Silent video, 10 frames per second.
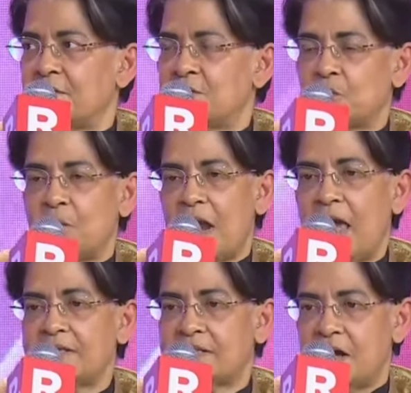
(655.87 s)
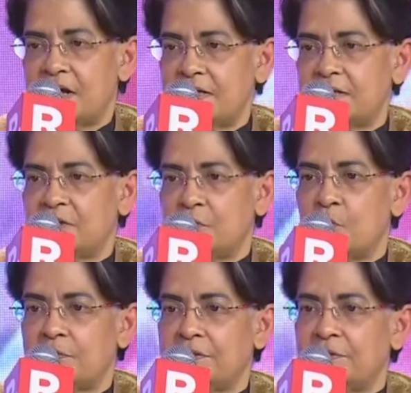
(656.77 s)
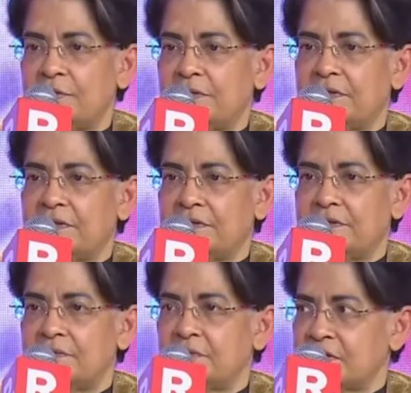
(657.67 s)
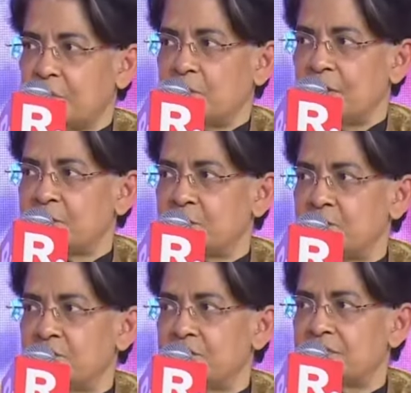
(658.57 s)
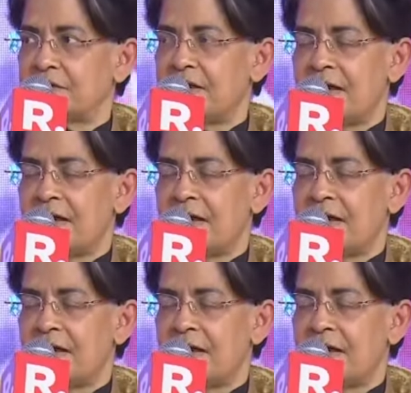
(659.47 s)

So when I started a laboratory with uh, some of my students,